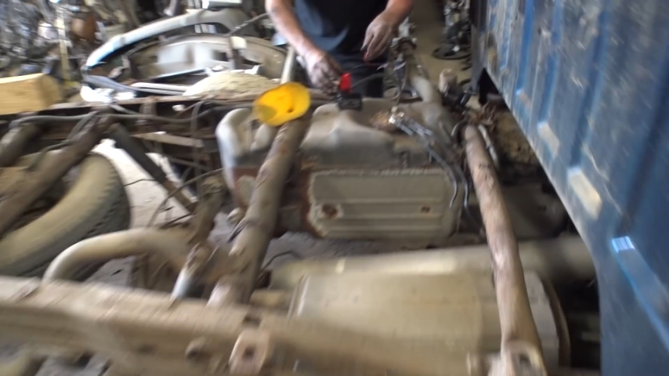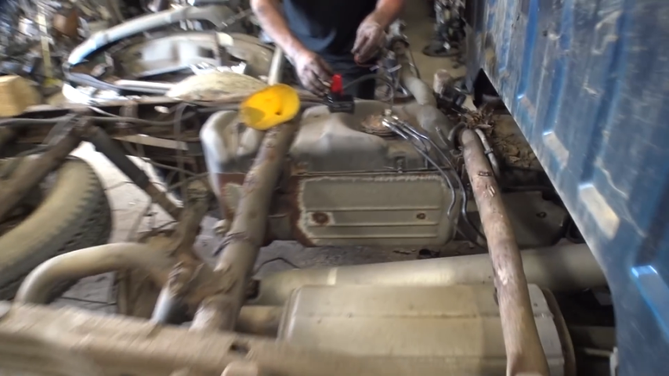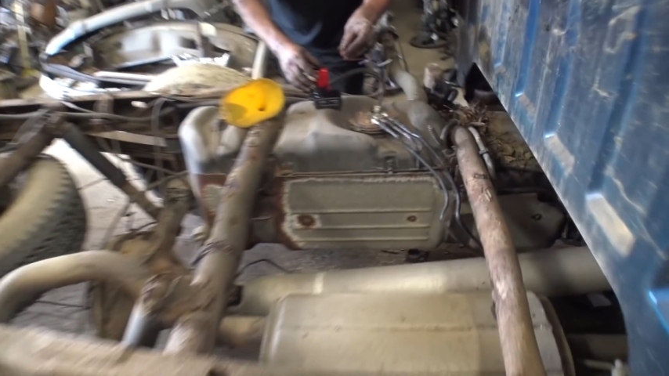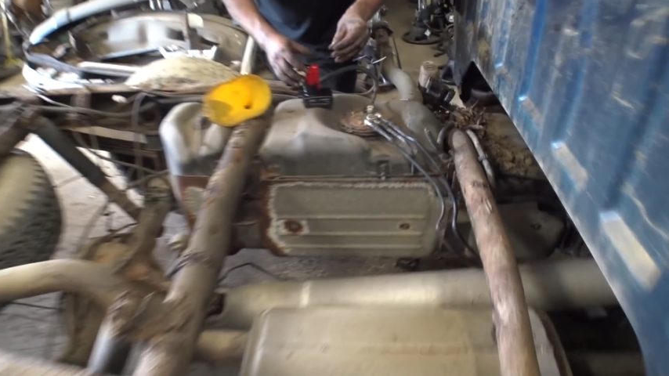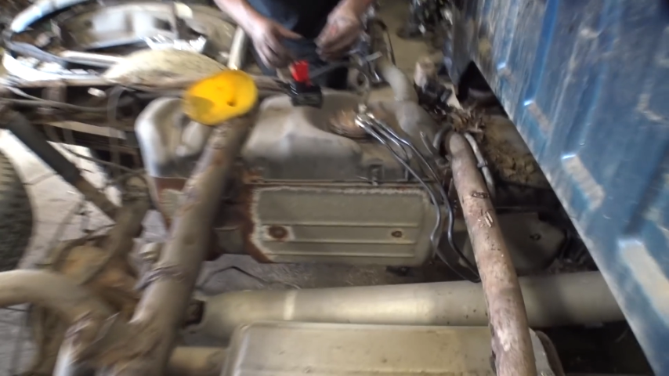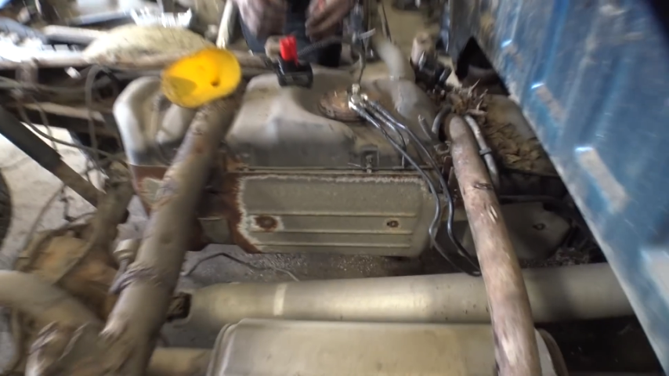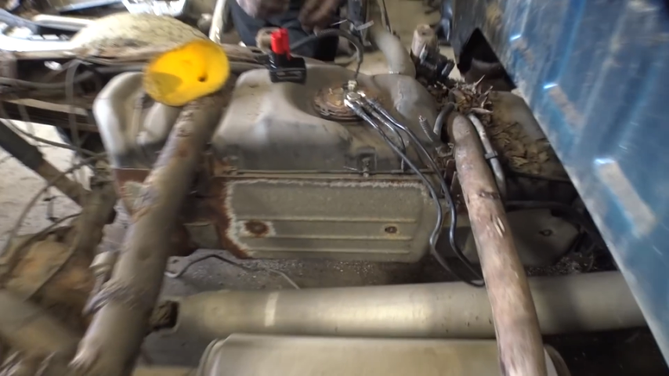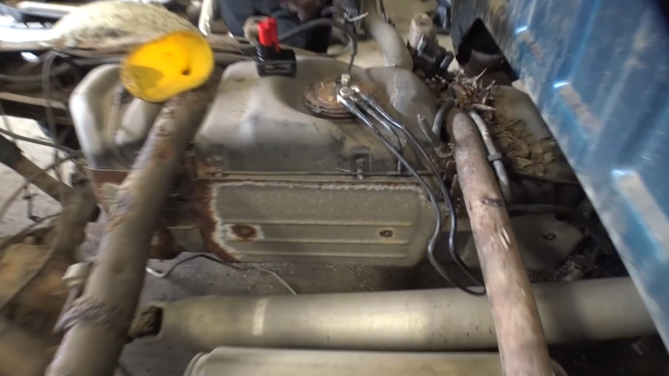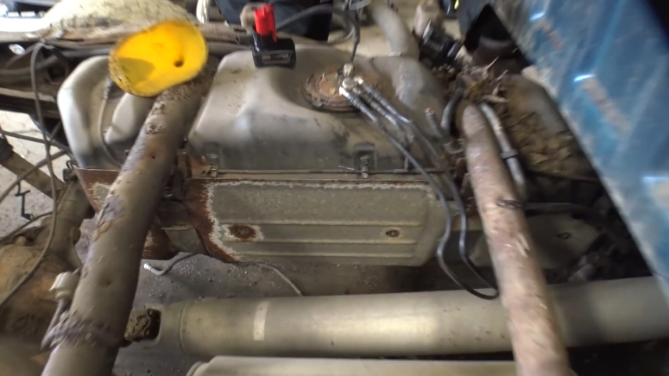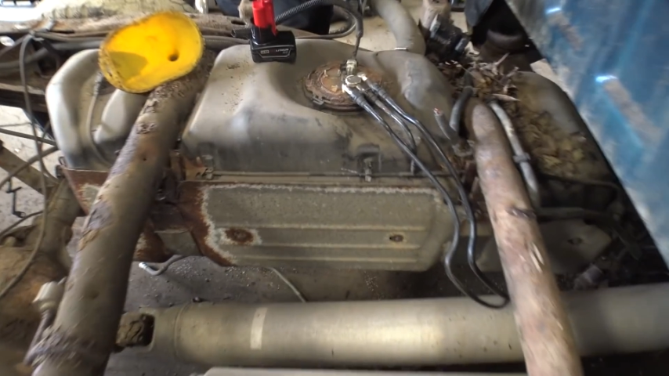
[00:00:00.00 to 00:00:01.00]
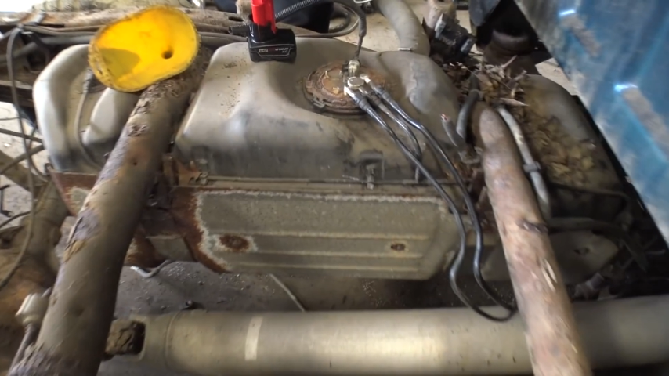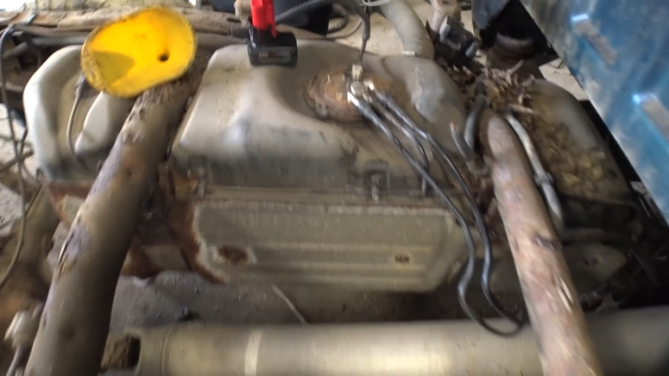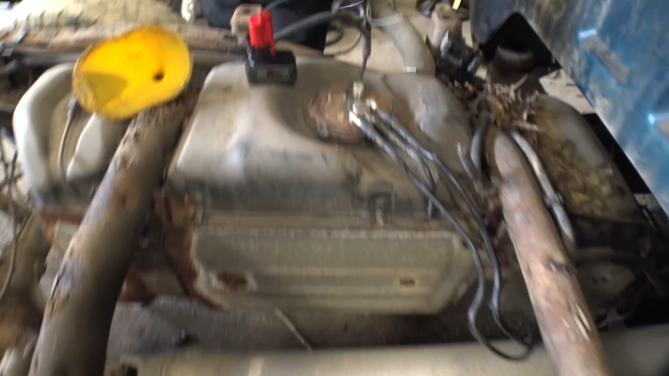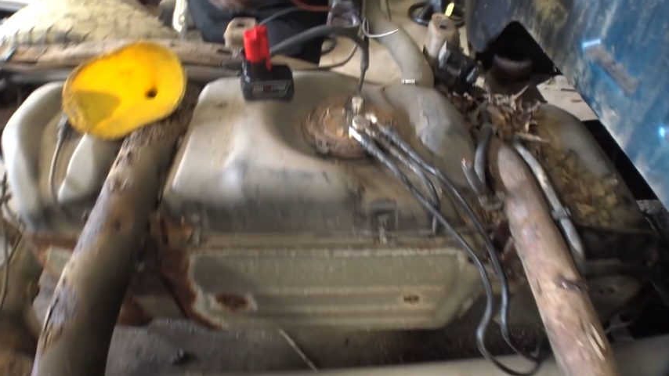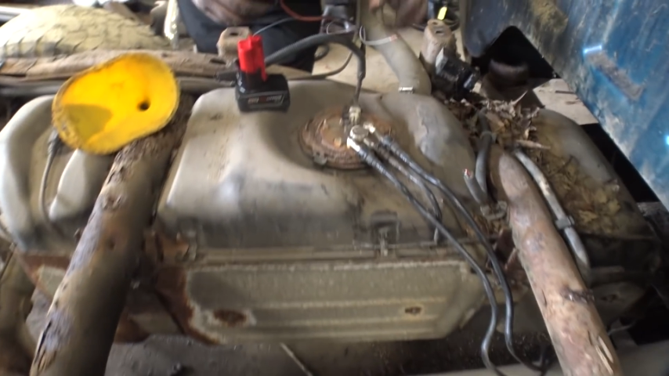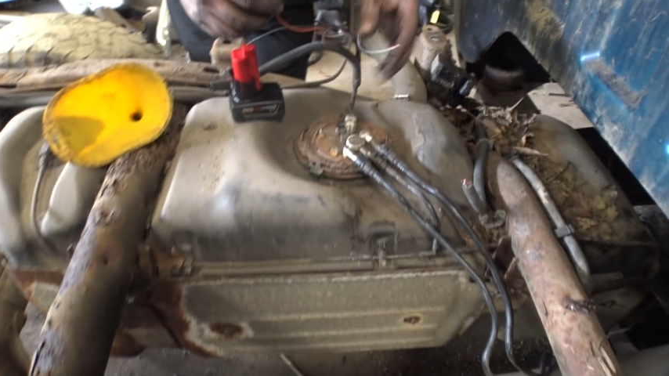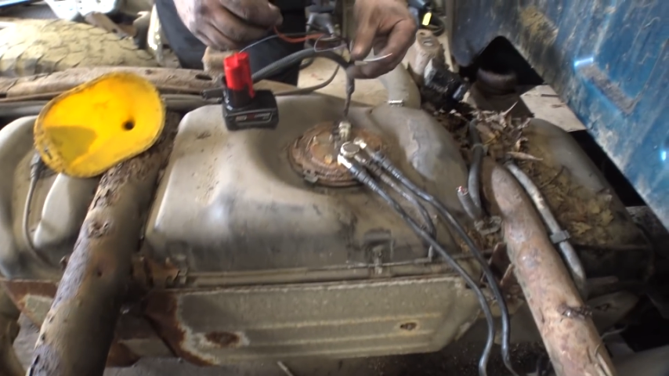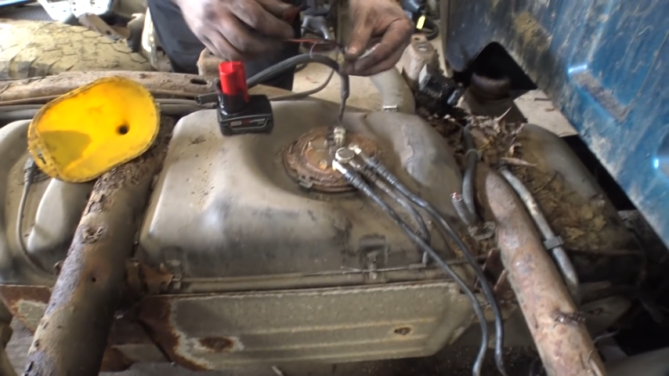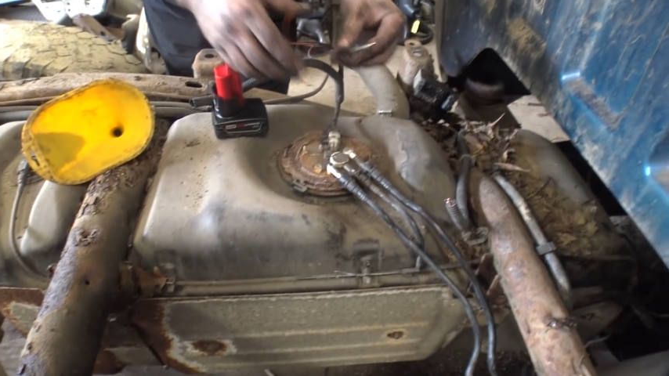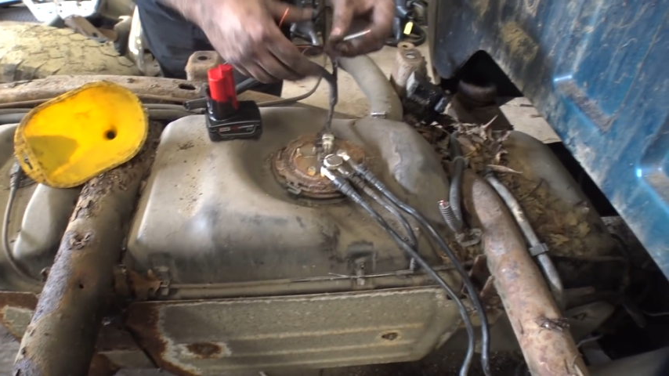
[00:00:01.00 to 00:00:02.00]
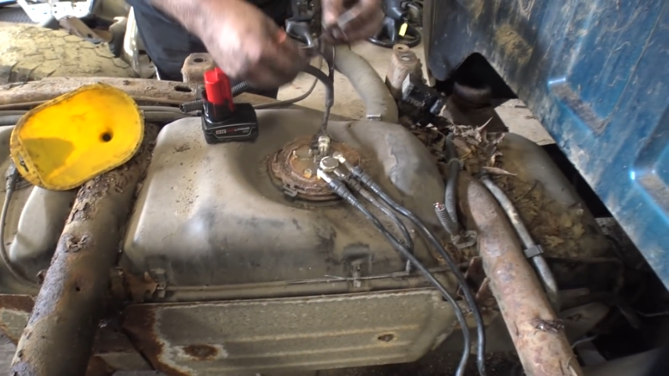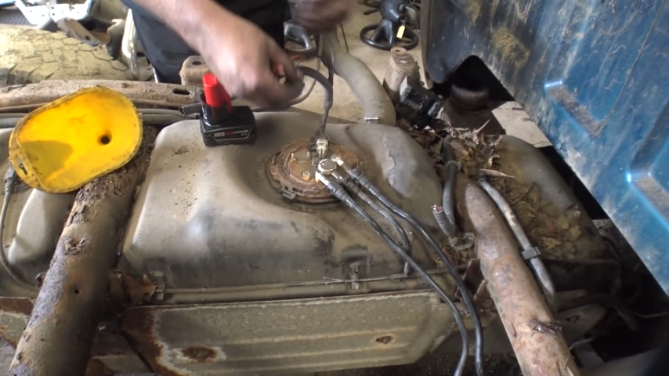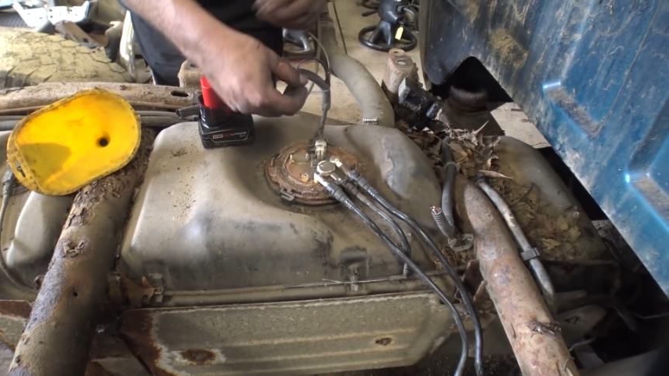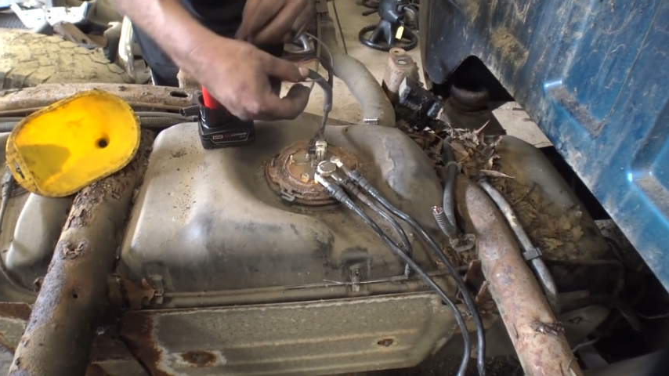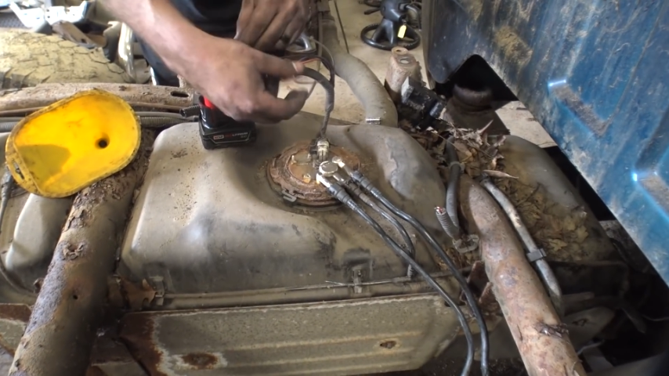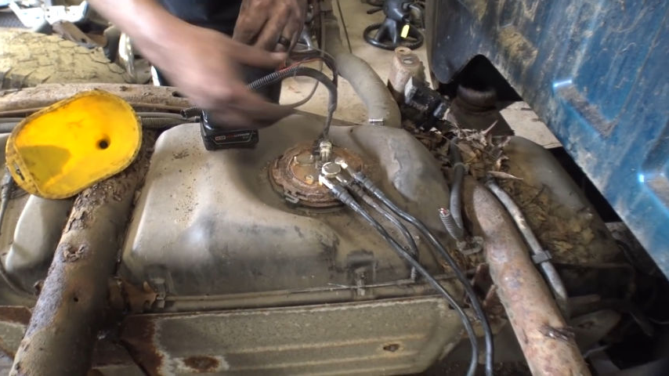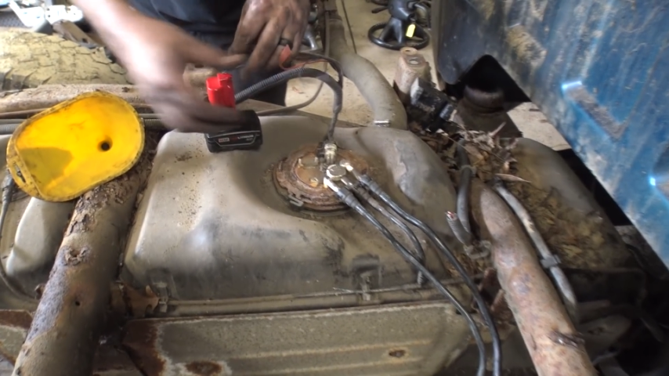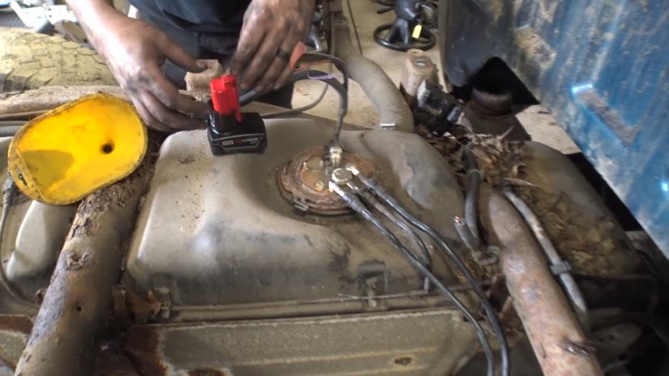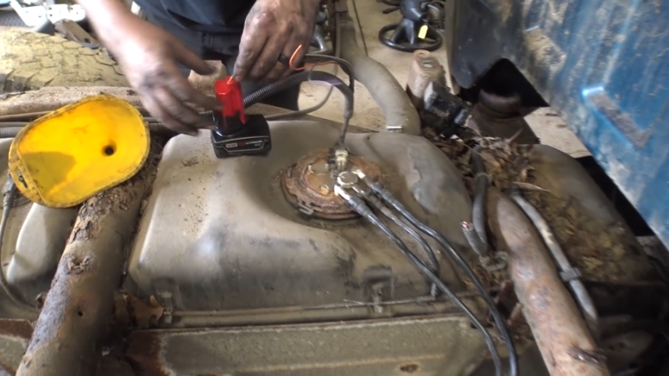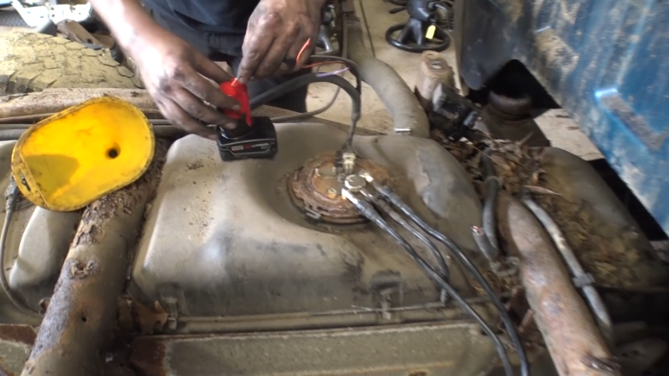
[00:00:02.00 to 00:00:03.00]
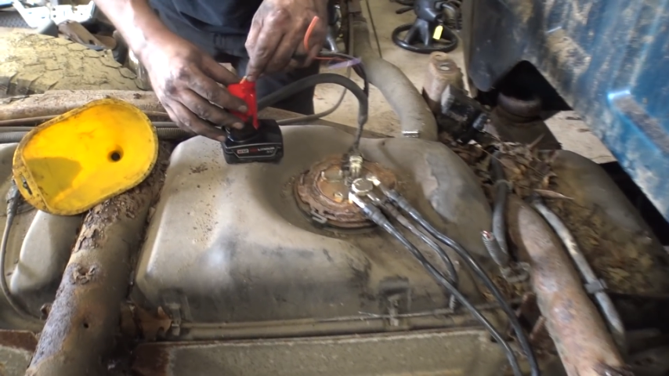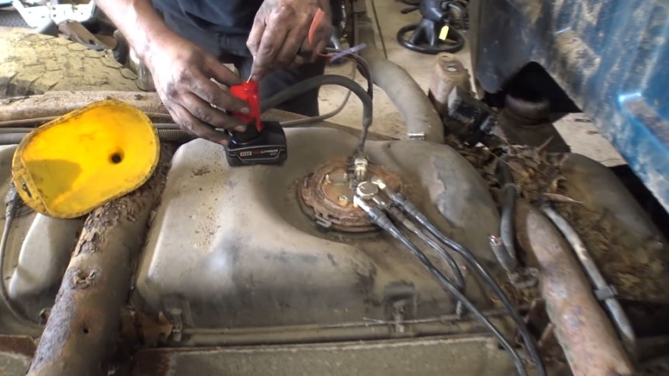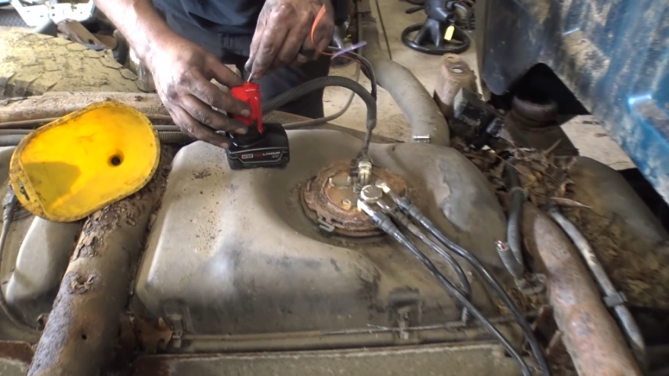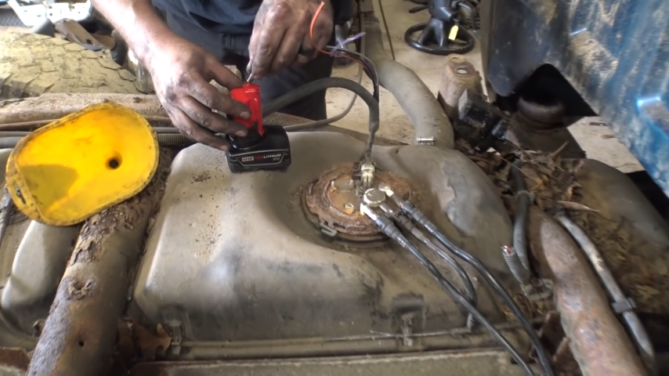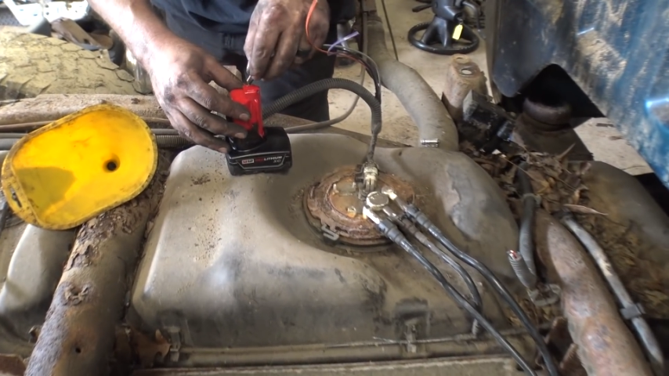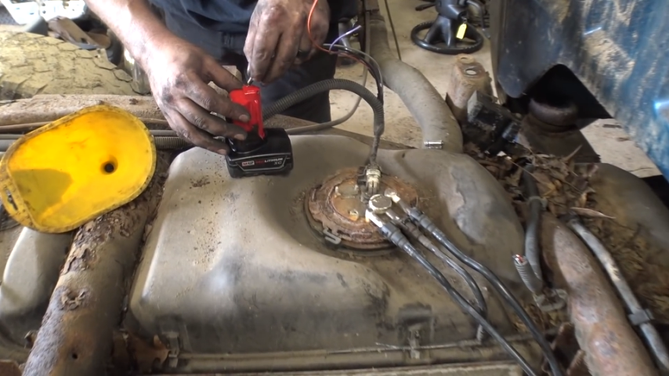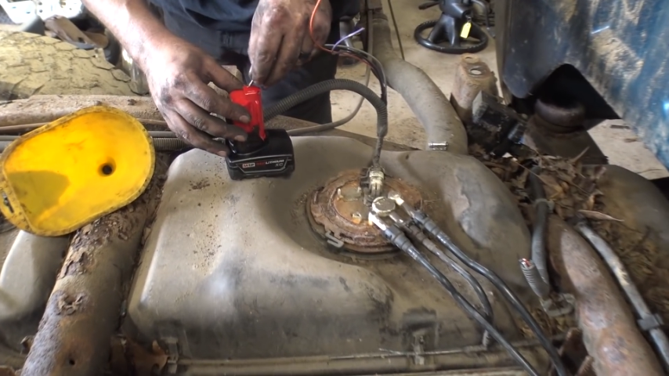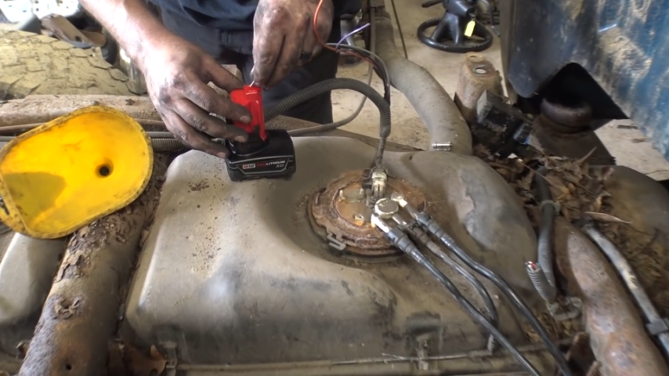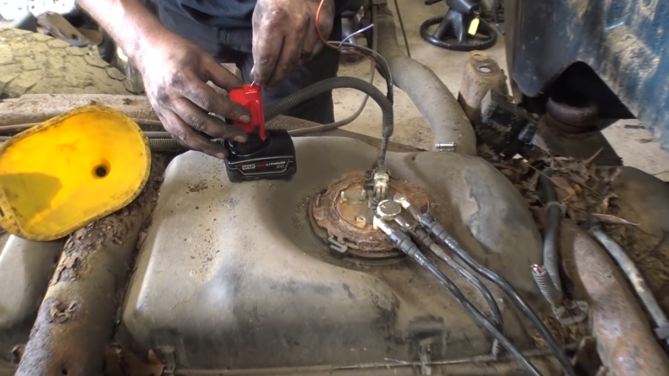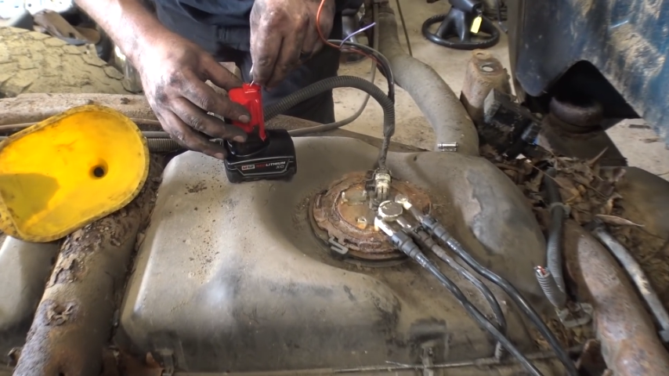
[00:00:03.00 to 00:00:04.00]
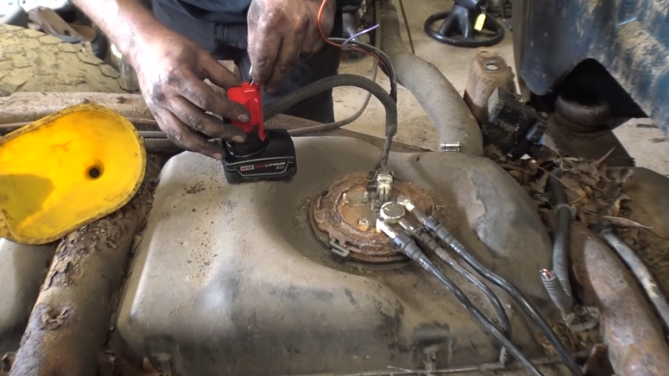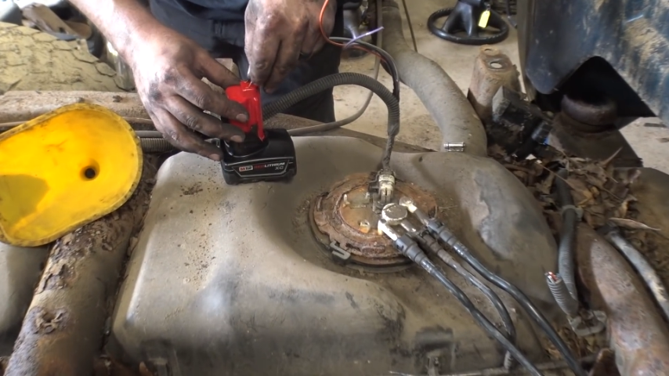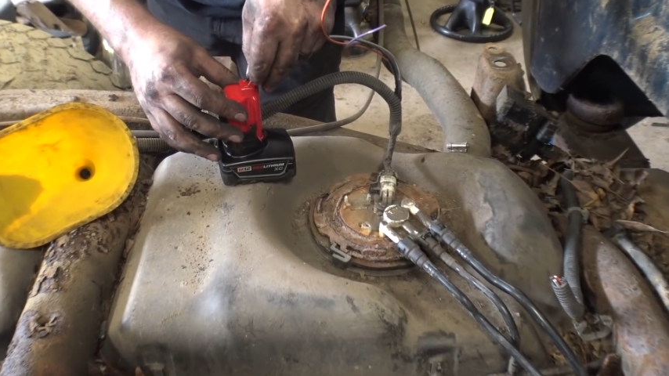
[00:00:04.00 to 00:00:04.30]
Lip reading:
Nobody's mouth can be seen.